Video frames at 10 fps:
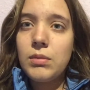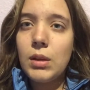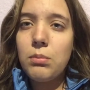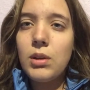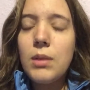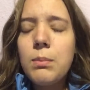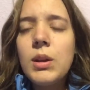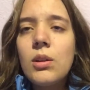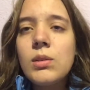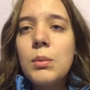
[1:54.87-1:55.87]
I'm gonna be
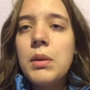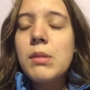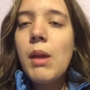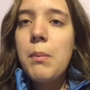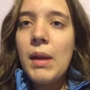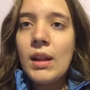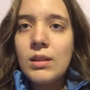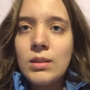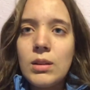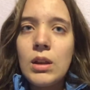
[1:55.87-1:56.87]
also bringing my
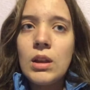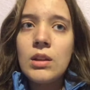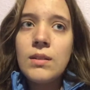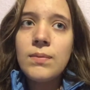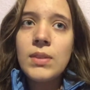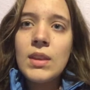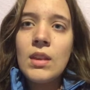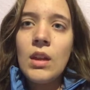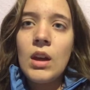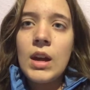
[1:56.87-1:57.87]
pets along
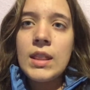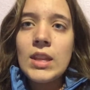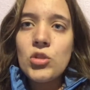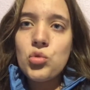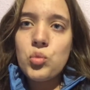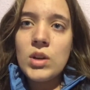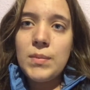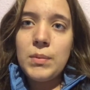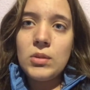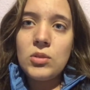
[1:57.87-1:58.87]
on the trip
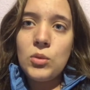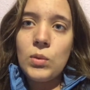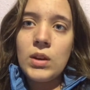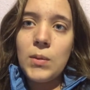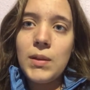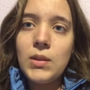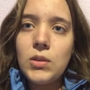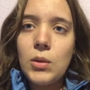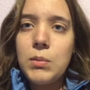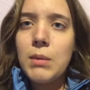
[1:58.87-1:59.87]
to Wyoming.
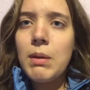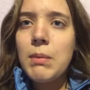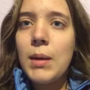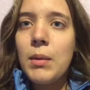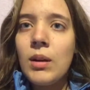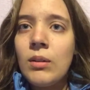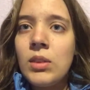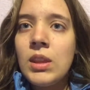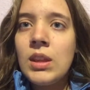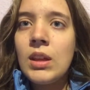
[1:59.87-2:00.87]
So me and my mom are
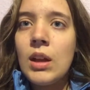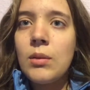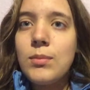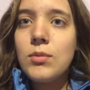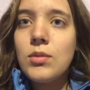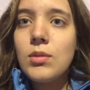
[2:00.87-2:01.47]
the um,